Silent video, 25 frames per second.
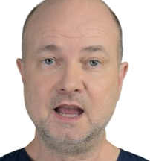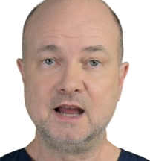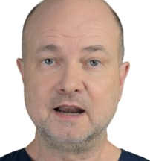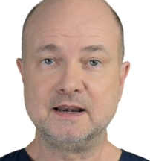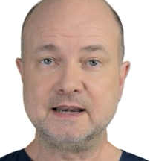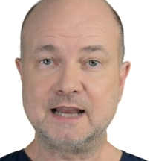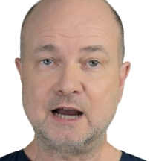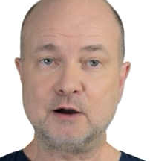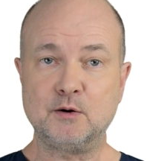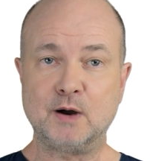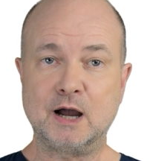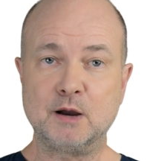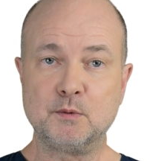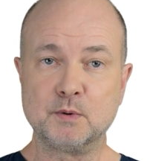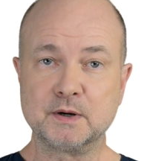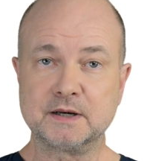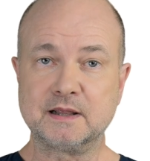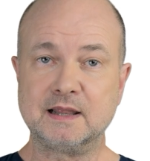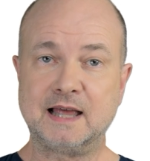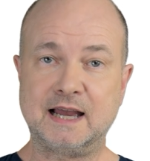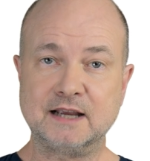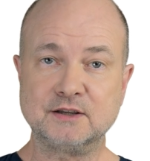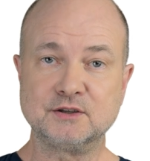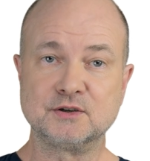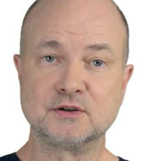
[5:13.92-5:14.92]
Now I would
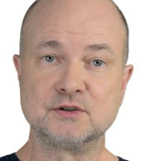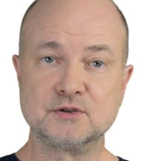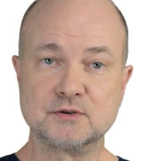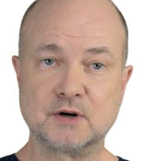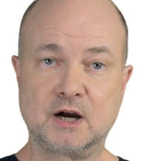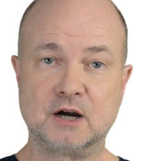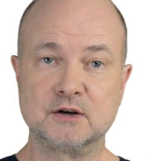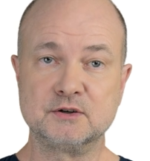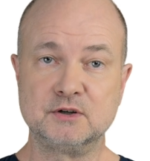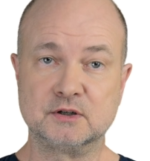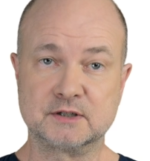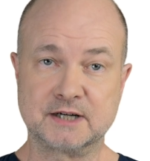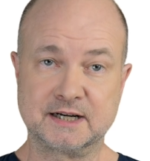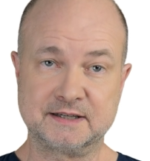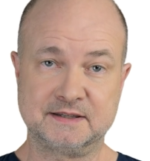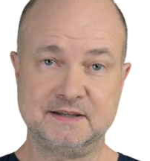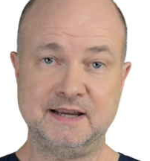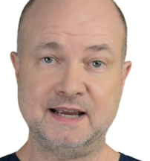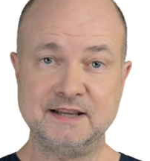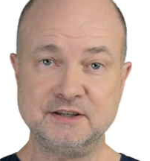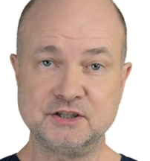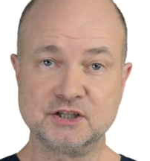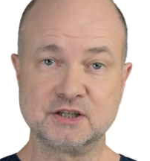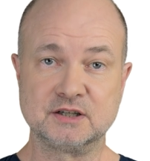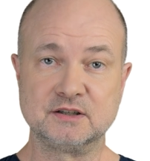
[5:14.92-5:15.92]
like to draw your
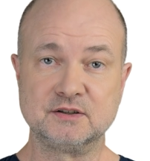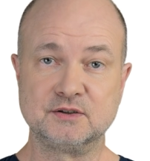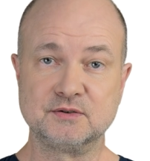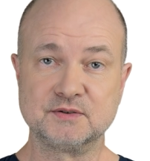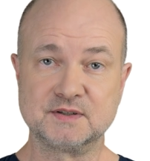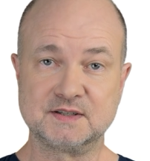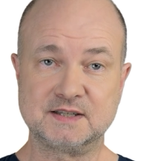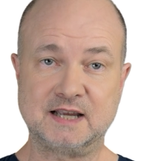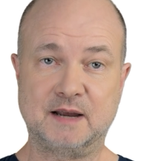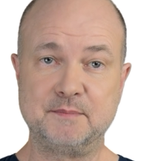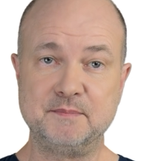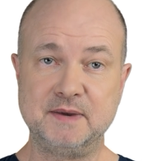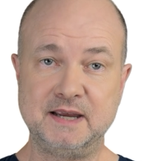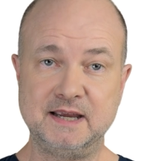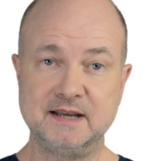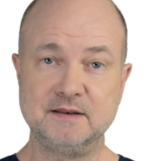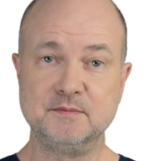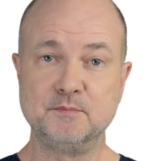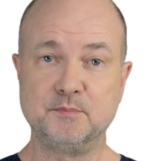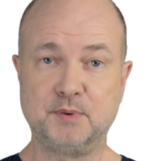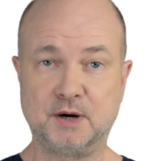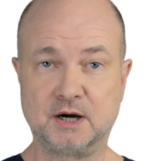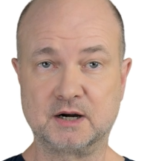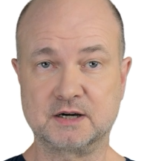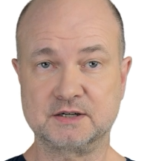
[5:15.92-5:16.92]
attention to some
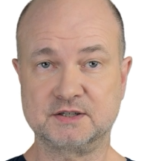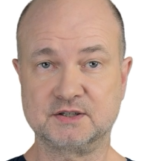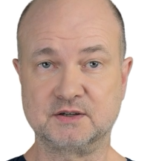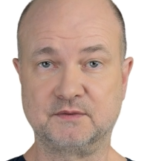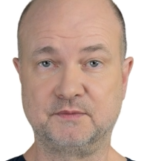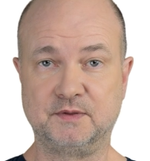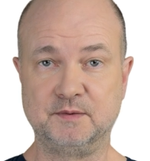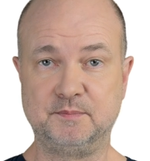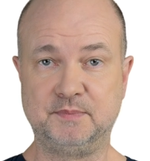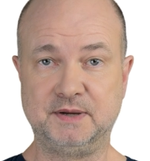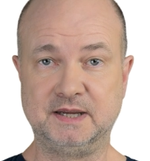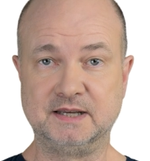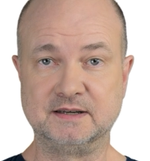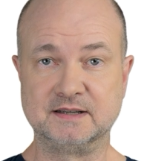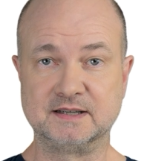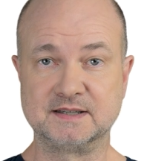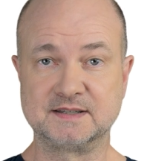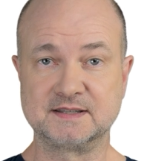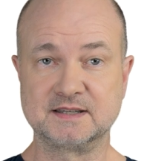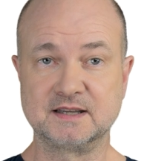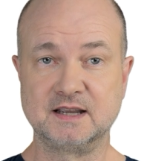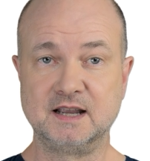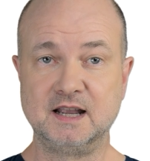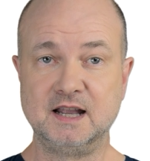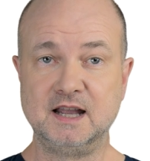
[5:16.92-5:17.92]
hidden parts of the
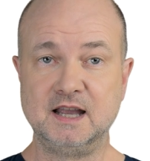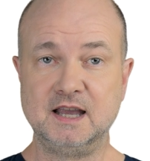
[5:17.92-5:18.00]
penis.